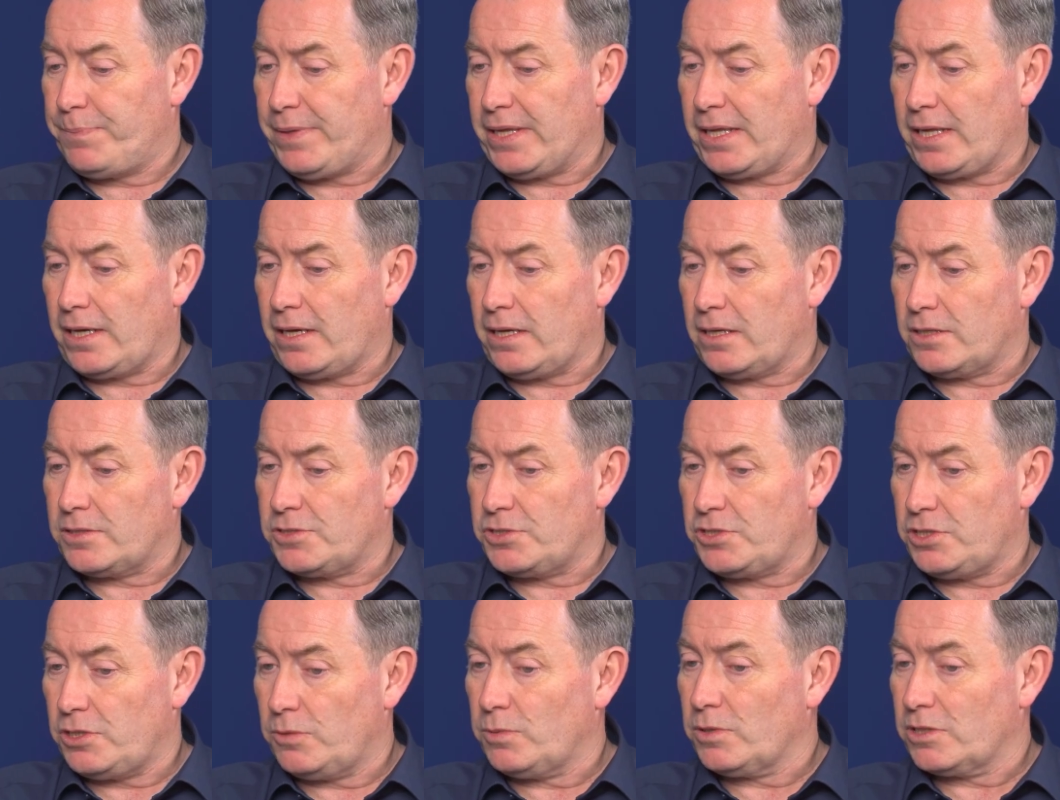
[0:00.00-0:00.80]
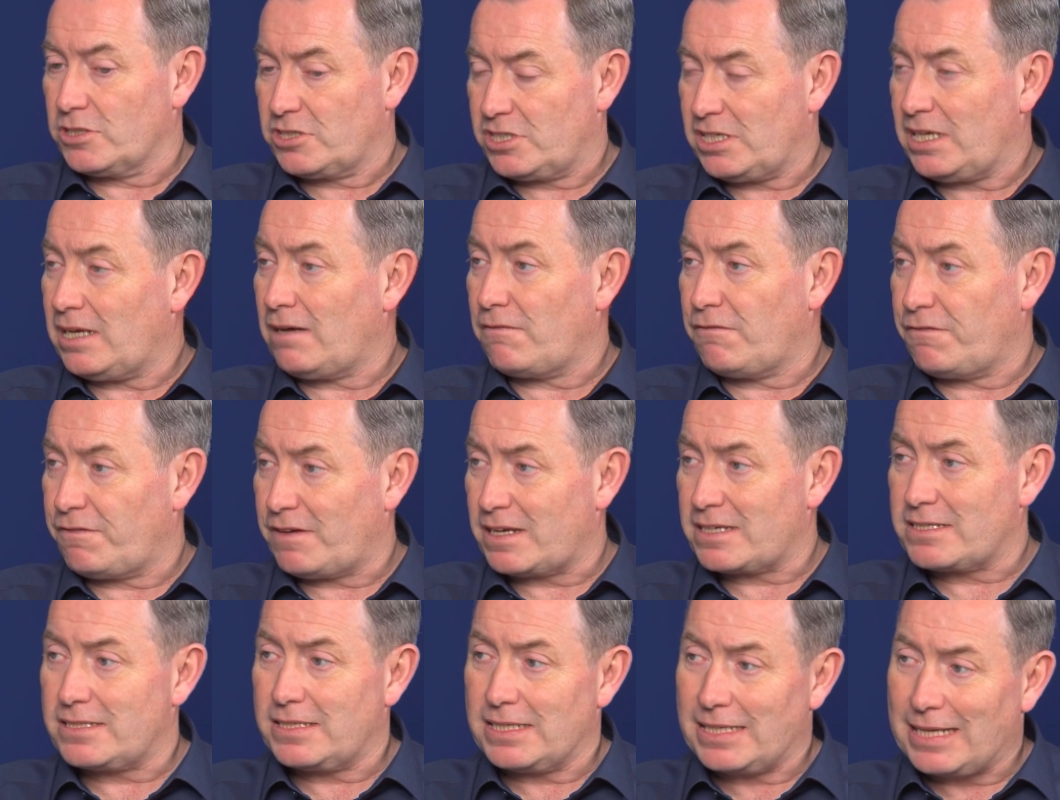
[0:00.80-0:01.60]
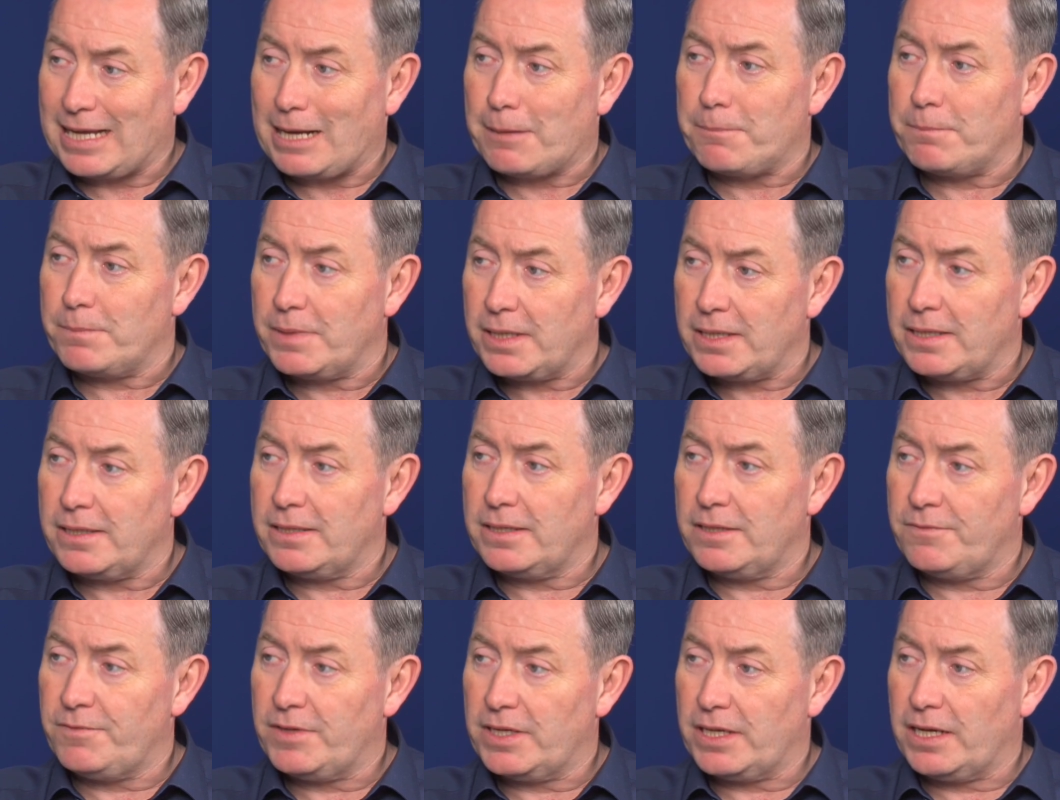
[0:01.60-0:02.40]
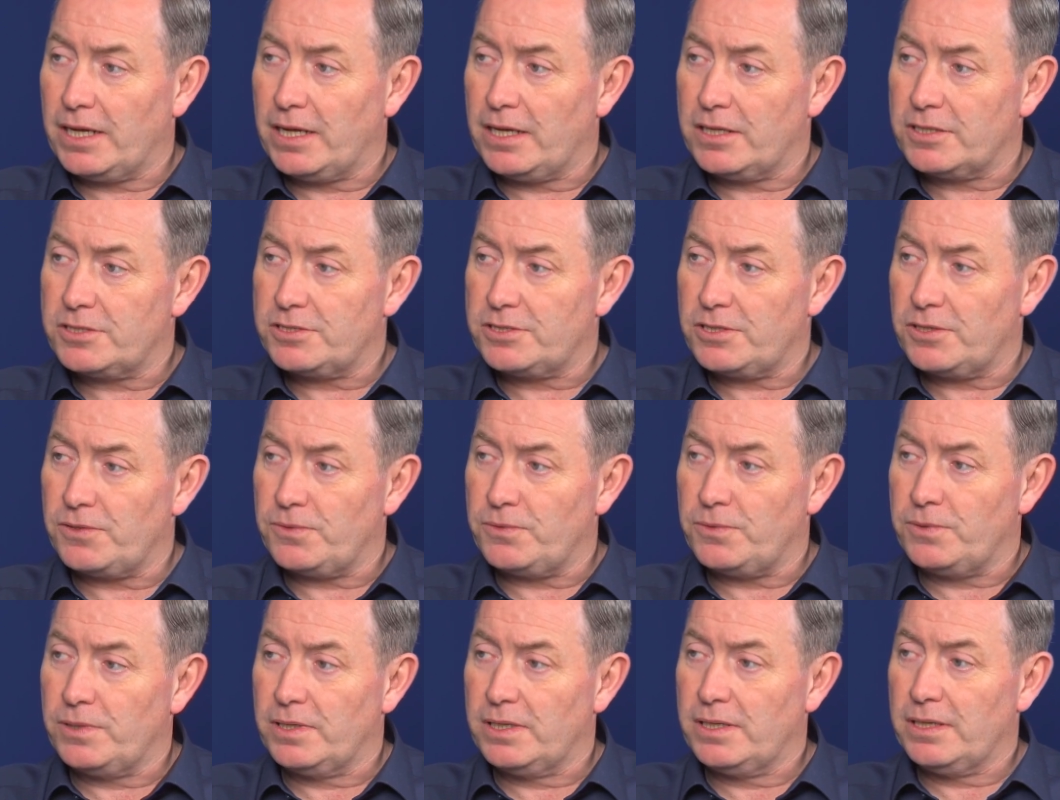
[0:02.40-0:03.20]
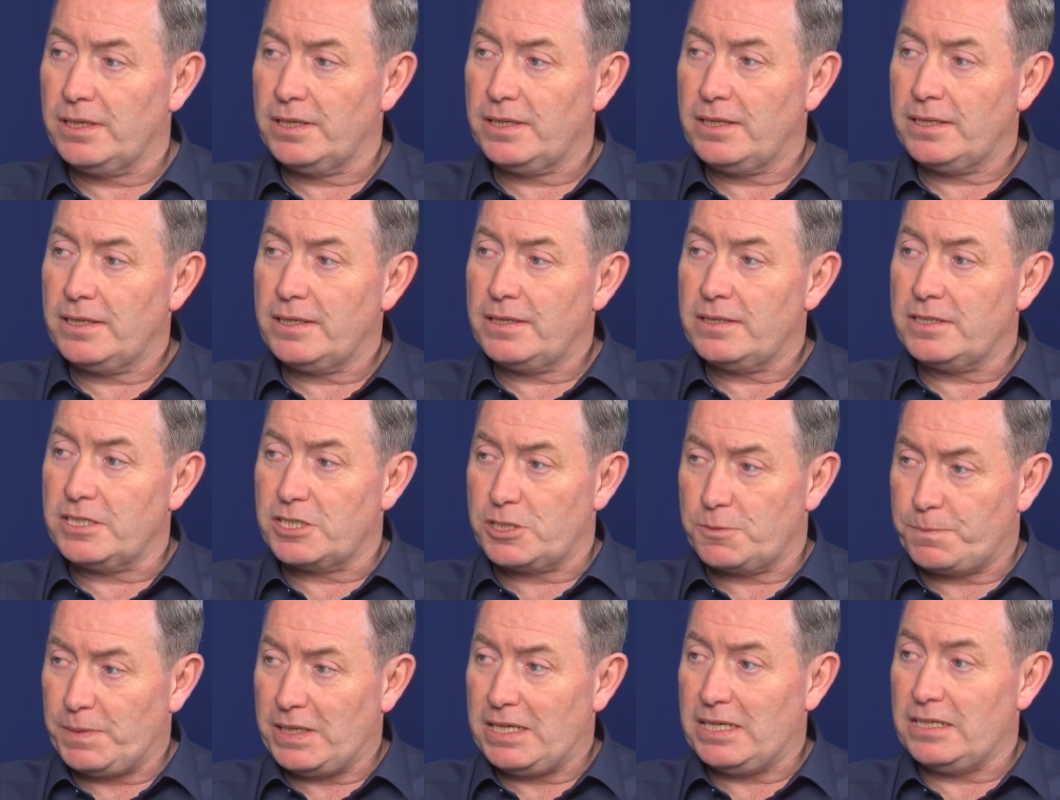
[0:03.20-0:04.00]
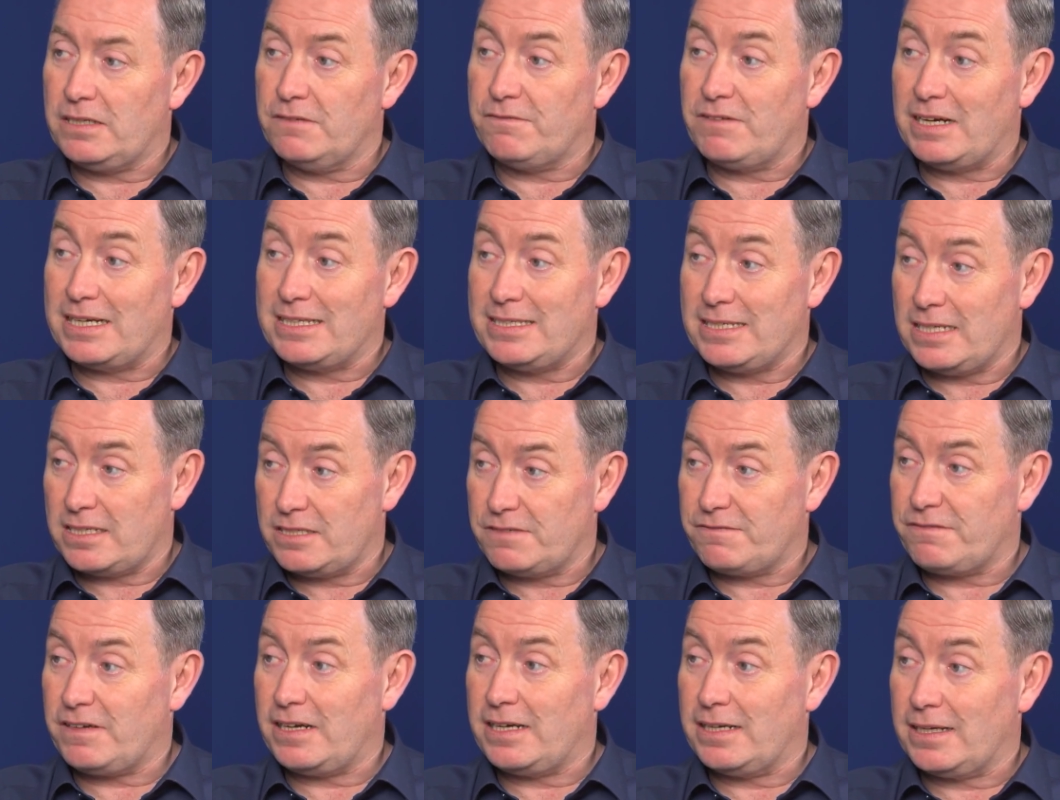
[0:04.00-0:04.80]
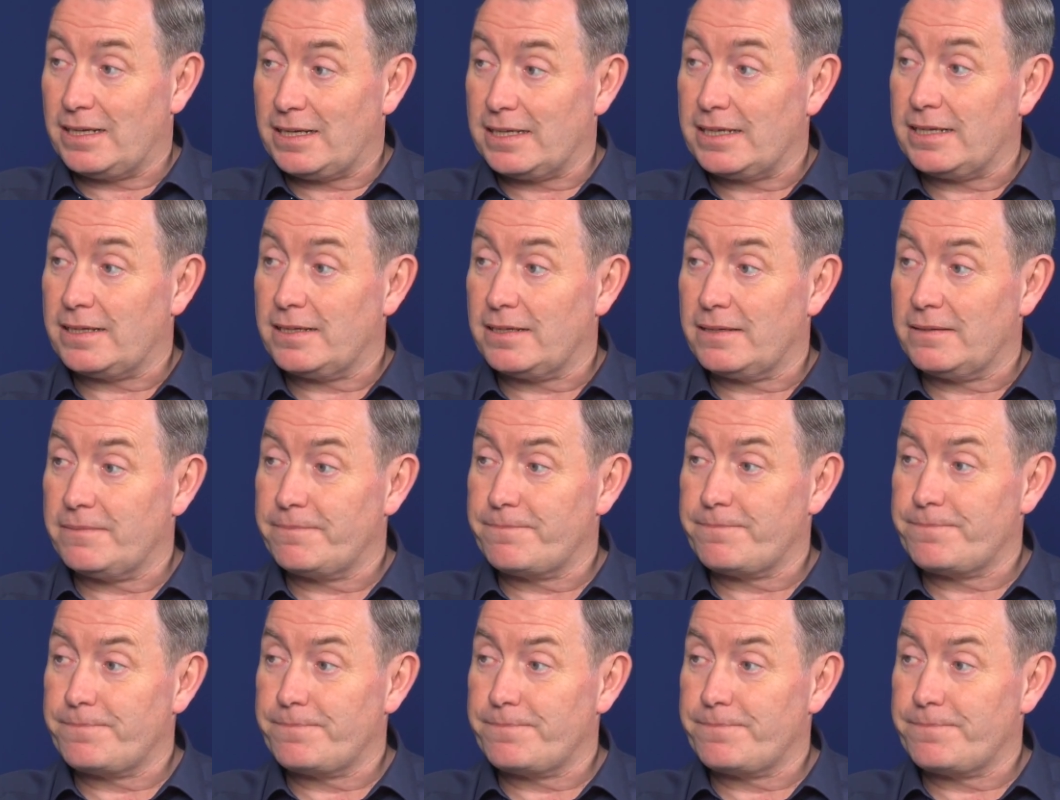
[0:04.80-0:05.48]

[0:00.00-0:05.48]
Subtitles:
because you will see how fast it can be in regards to the speed of identifying a leak.